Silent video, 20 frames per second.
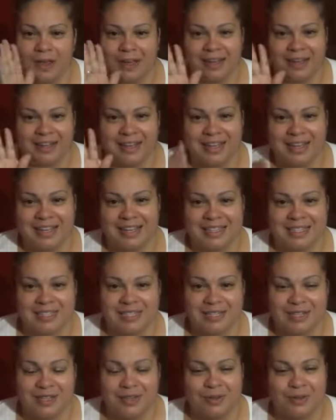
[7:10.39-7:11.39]
A kiss
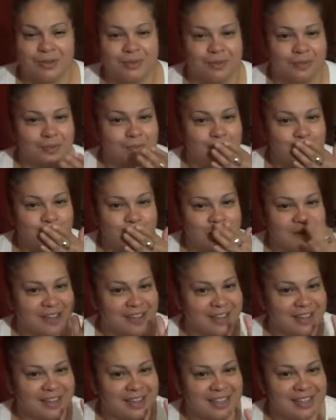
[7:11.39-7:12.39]
to you.
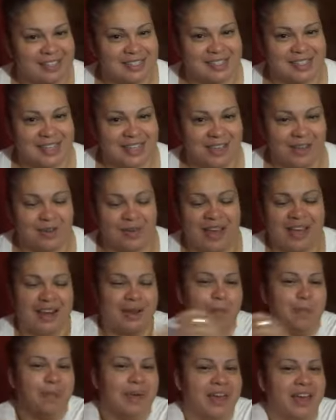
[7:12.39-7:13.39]
A kiss to you
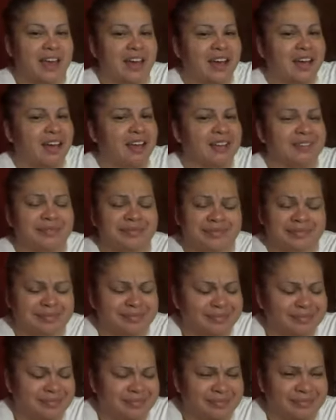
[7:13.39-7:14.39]
and a big hug. Mm
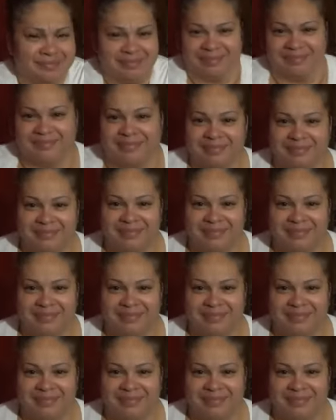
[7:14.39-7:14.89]
-hmm.